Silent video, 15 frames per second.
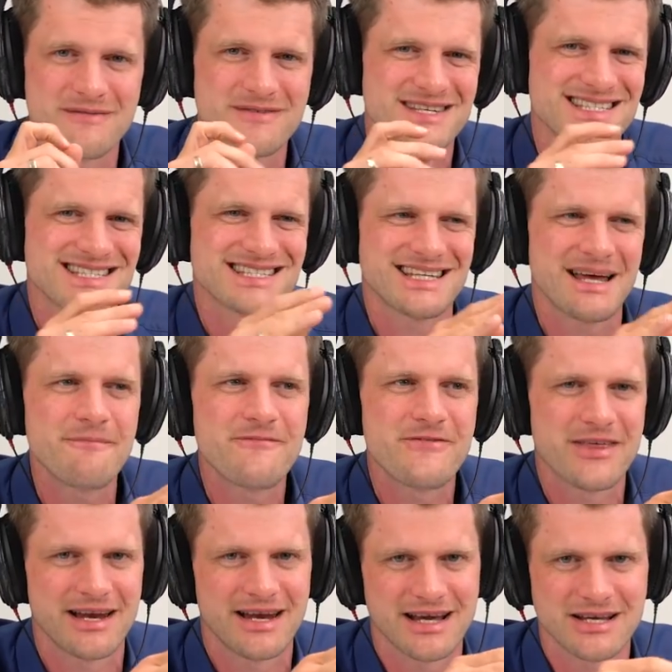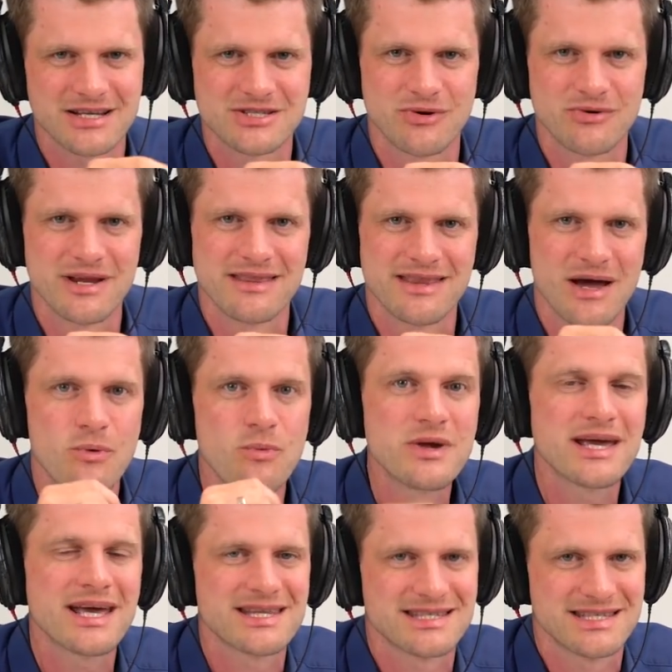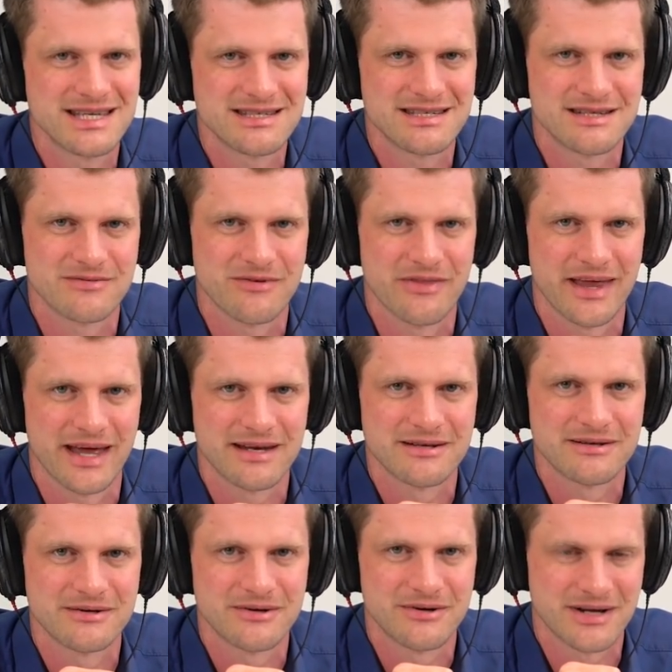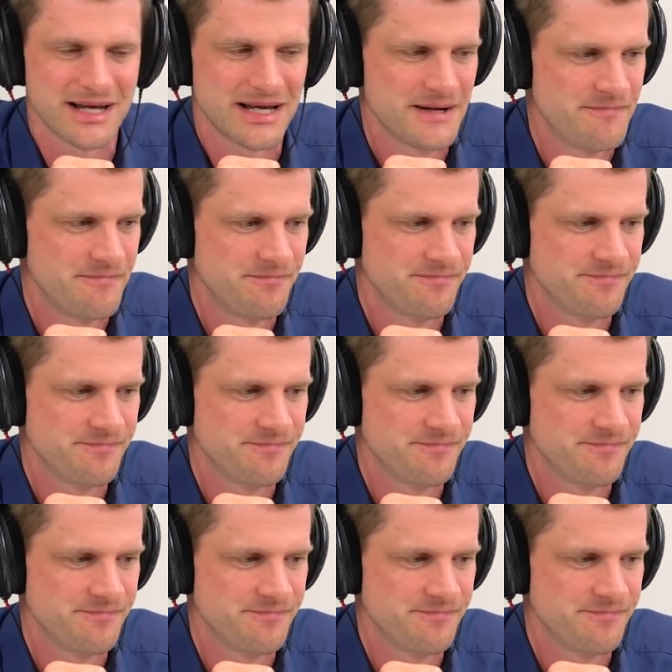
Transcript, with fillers: If it's something like a tone in there, we get sensitive on that, okay?